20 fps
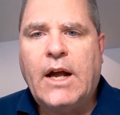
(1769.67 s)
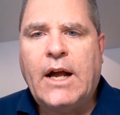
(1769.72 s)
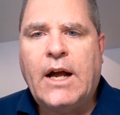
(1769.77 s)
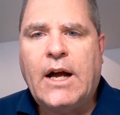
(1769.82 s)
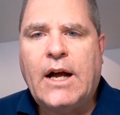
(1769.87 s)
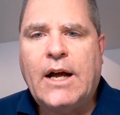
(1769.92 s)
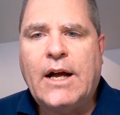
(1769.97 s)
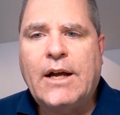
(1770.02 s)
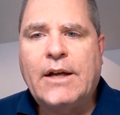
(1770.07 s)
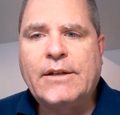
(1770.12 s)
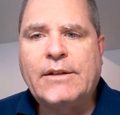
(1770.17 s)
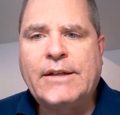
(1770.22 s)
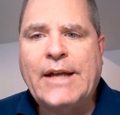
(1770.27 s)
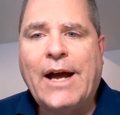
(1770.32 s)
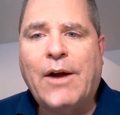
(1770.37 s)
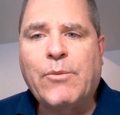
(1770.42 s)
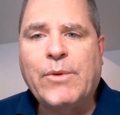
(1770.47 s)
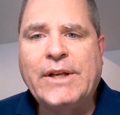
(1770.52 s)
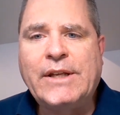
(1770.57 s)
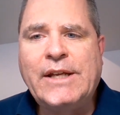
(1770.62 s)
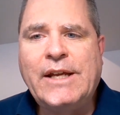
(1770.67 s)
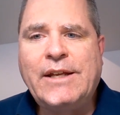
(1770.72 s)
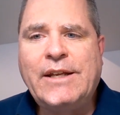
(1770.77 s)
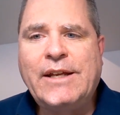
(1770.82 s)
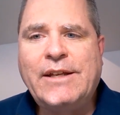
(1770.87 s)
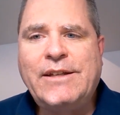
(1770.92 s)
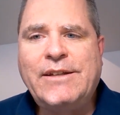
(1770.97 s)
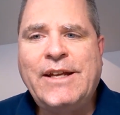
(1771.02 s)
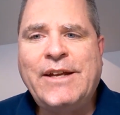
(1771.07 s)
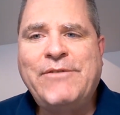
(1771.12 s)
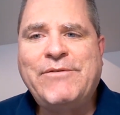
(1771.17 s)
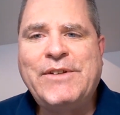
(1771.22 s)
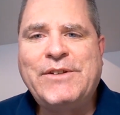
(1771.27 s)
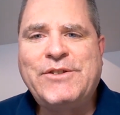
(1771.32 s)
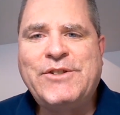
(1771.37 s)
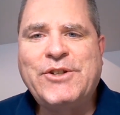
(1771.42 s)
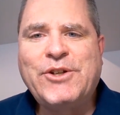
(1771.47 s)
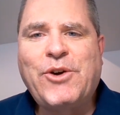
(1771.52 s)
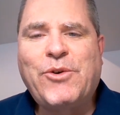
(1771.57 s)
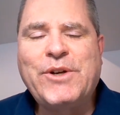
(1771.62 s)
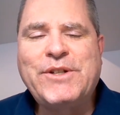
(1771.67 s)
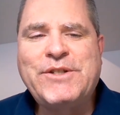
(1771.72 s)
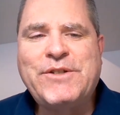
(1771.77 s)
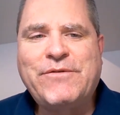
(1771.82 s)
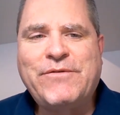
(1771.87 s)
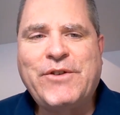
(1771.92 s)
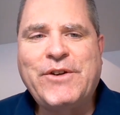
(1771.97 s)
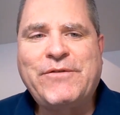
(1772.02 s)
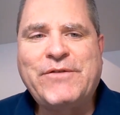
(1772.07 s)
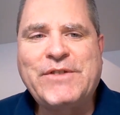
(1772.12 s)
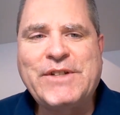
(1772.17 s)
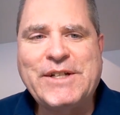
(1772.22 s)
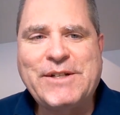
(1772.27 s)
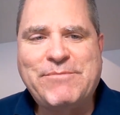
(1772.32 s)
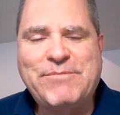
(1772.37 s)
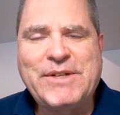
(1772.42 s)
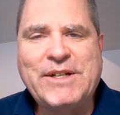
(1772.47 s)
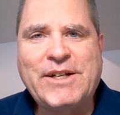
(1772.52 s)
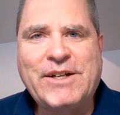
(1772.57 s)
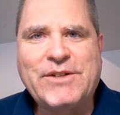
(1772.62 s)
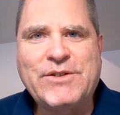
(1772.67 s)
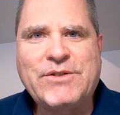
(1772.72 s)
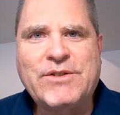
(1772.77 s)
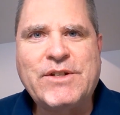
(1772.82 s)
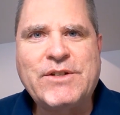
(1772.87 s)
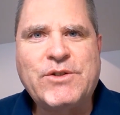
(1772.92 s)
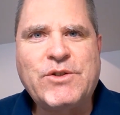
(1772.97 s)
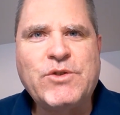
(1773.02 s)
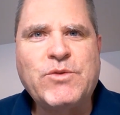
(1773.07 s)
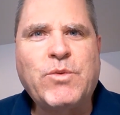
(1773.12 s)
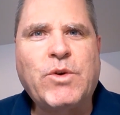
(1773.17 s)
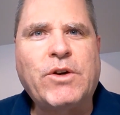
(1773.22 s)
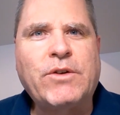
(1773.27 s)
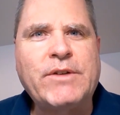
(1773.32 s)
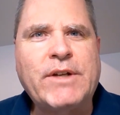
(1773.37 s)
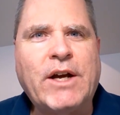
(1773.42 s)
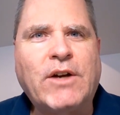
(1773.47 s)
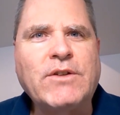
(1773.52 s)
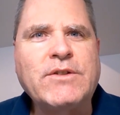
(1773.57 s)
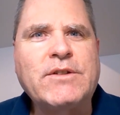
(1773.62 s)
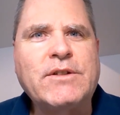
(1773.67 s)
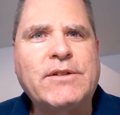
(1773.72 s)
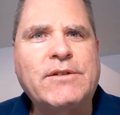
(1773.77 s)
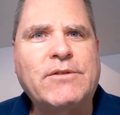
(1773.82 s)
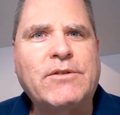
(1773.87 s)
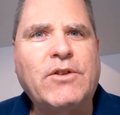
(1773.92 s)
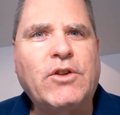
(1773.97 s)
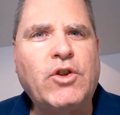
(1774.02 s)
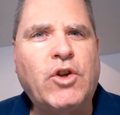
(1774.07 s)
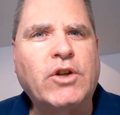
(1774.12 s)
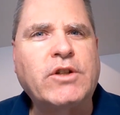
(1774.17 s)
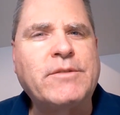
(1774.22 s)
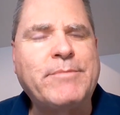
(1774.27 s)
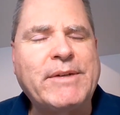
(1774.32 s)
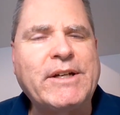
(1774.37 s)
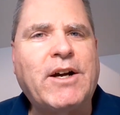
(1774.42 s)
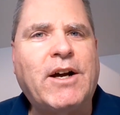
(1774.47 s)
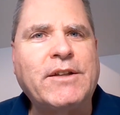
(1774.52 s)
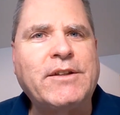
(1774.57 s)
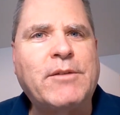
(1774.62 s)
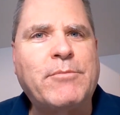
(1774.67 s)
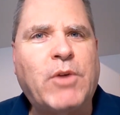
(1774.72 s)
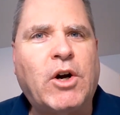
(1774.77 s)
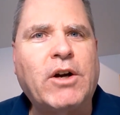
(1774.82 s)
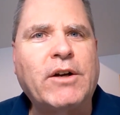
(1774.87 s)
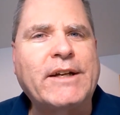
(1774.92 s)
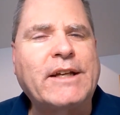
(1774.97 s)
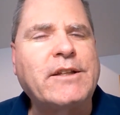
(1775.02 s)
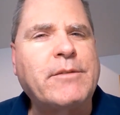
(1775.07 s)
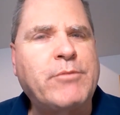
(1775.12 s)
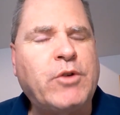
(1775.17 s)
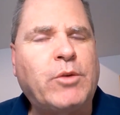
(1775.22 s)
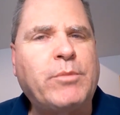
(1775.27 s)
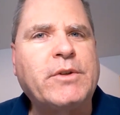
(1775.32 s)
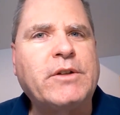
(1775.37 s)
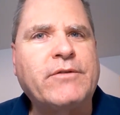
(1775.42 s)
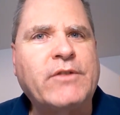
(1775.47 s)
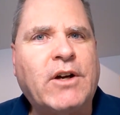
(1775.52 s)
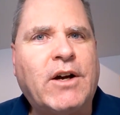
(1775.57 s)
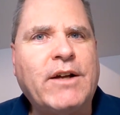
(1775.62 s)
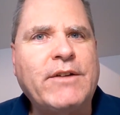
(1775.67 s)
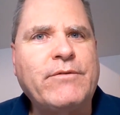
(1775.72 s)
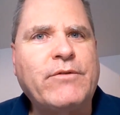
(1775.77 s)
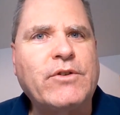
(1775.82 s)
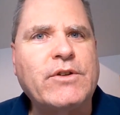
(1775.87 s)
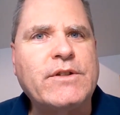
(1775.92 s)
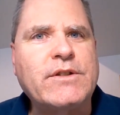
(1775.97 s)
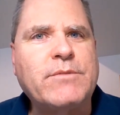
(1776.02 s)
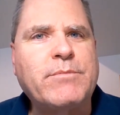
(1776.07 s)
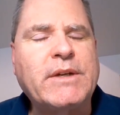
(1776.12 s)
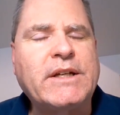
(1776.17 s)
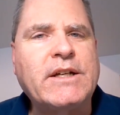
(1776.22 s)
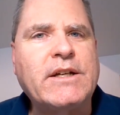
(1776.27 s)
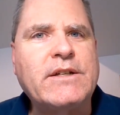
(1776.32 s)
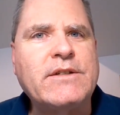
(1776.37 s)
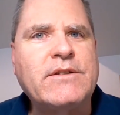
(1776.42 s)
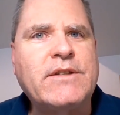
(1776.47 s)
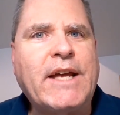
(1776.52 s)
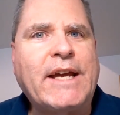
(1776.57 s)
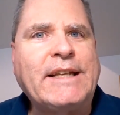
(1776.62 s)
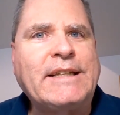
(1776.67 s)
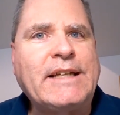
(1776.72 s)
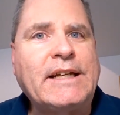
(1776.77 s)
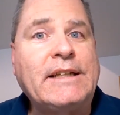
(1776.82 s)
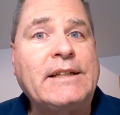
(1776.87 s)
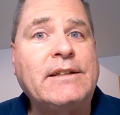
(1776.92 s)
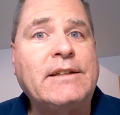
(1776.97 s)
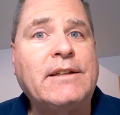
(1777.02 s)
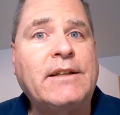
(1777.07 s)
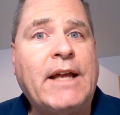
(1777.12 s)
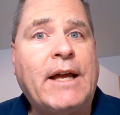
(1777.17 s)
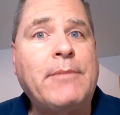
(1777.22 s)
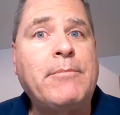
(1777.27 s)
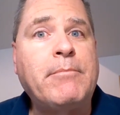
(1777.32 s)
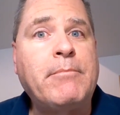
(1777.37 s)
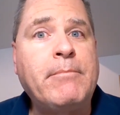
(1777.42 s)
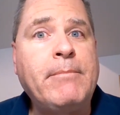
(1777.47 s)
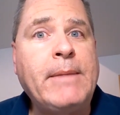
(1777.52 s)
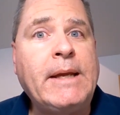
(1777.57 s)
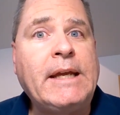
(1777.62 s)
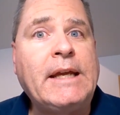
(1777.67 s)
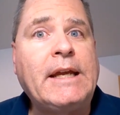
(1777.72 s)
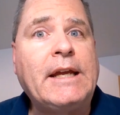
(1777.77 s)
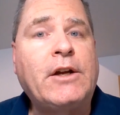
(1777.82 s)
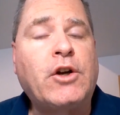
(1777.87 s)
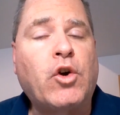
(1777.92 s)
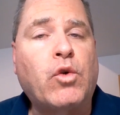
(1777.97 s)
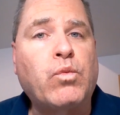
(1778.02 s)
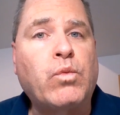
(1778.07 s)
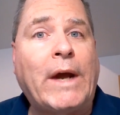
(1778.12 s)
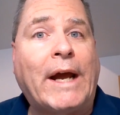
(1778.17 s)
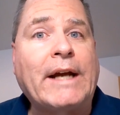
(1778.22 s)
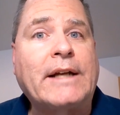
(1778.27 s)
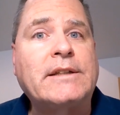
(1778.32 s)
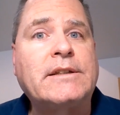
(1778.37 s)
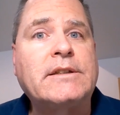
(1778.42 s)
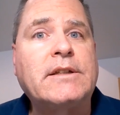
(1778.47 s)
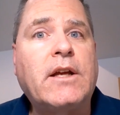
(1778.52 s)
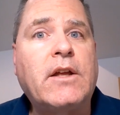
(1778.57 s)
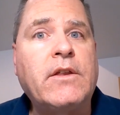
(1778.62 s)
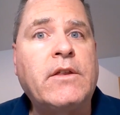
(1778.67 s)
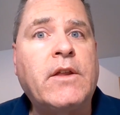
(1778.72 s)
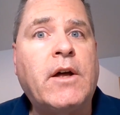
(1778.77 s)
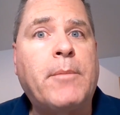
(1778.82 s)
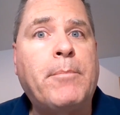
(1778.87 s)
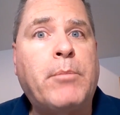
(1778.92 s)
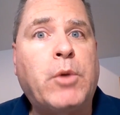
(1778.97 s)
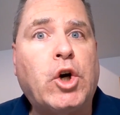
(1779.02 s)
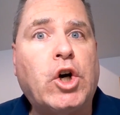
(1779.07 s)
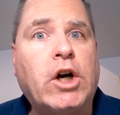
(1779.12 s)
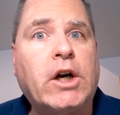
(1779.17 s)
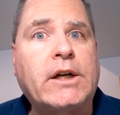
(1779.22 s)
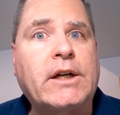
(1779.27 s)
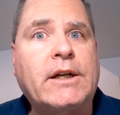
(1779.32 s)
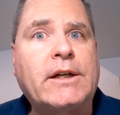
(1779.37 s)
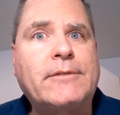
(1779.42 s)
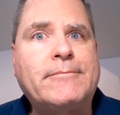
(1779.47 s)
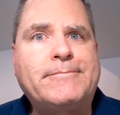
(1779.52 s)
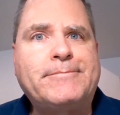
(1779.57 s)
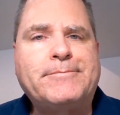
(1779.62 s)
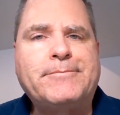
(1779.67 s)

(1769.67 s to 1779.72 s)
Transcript: uh, yeah, we needed even to go into 15 because this is where Nelson looked beyond the mark at the pulpit of conference because they didn't let me correct the book,